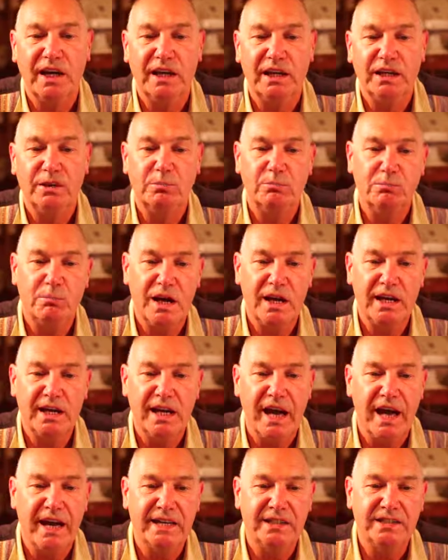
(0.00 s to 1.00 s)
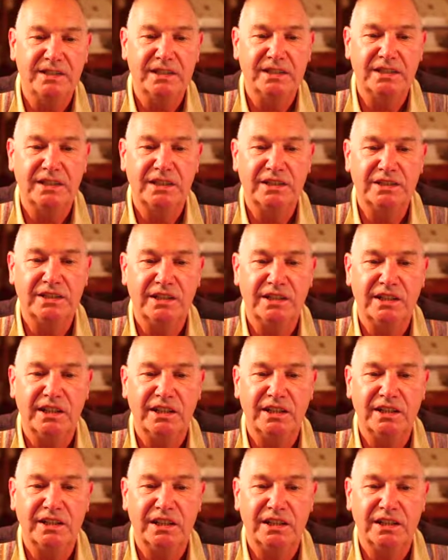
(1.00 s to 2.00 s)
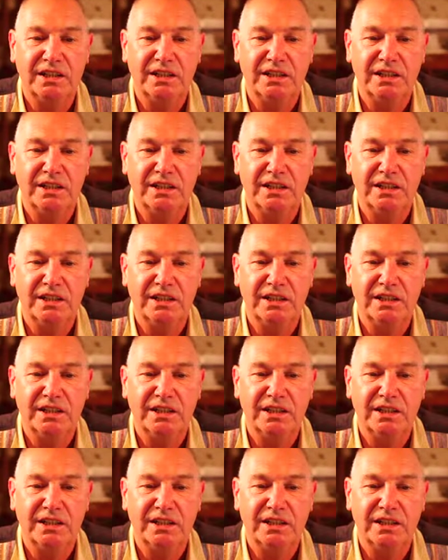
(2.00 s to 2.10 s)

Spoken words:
in May 1899,